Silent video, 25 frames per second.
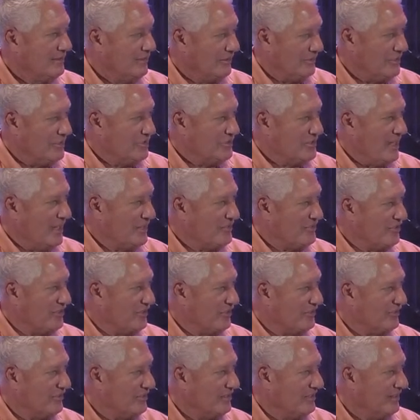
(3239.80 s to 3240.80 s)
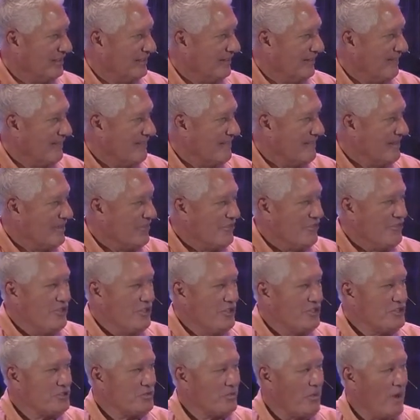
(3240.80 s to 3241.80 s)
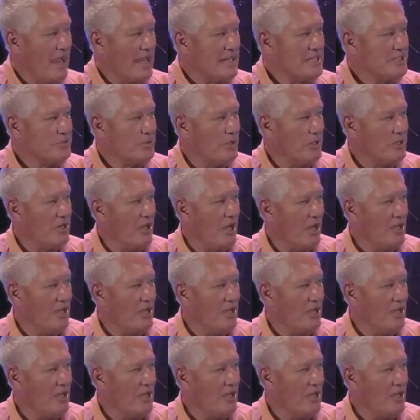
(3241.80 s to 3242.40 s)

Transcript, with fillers: Now just catch this. This shrine to an